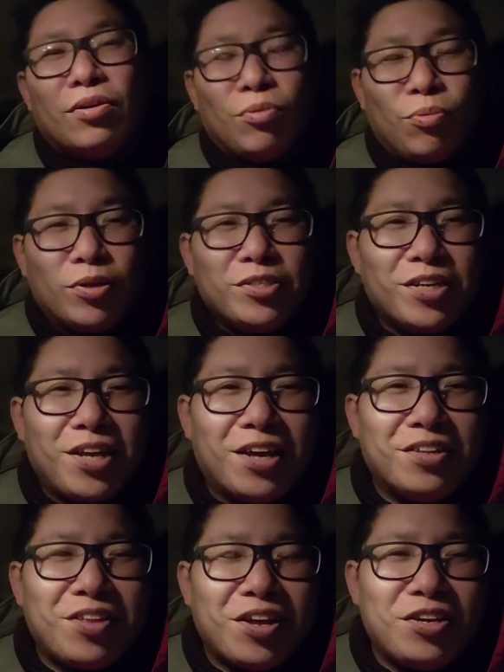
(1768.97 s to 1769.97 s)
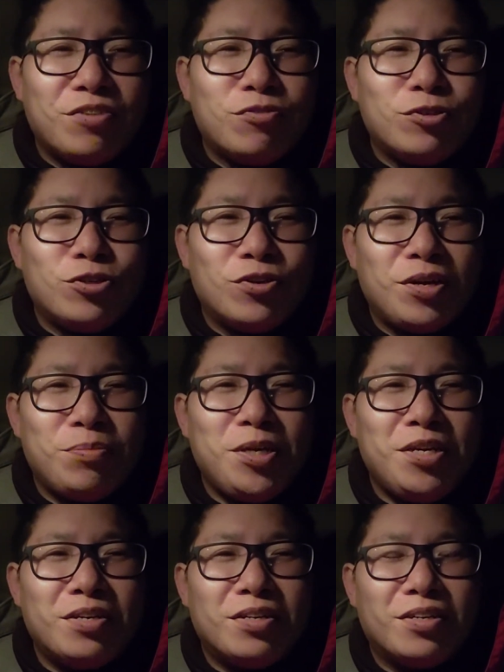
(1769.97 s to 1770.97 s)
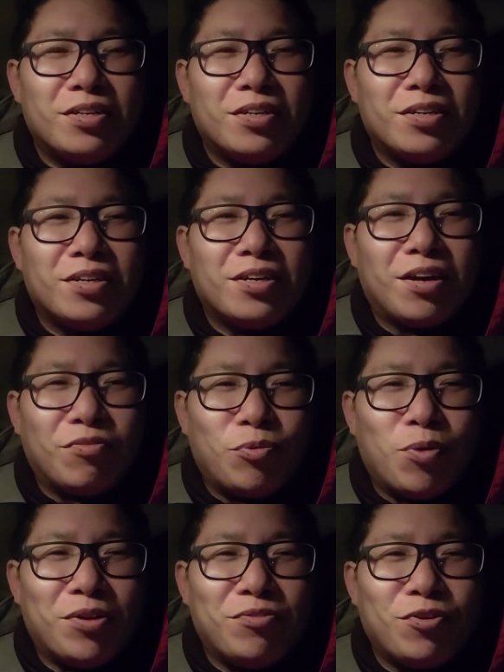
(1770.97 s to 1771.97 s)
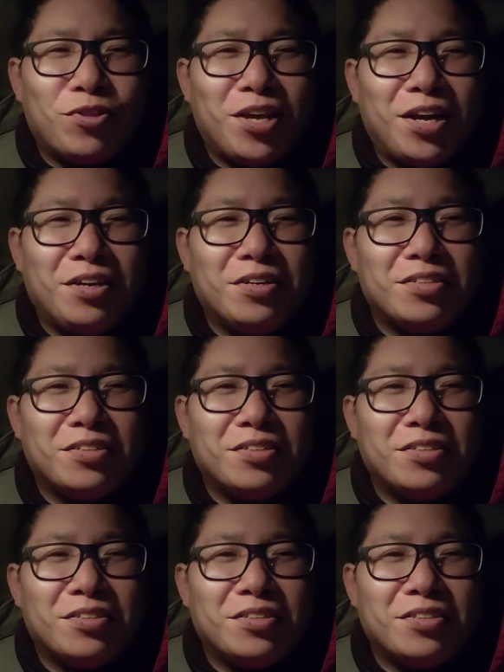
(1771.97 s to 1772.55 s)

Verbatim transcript: Well, once again, thank you for joining me. Have a wonderful day.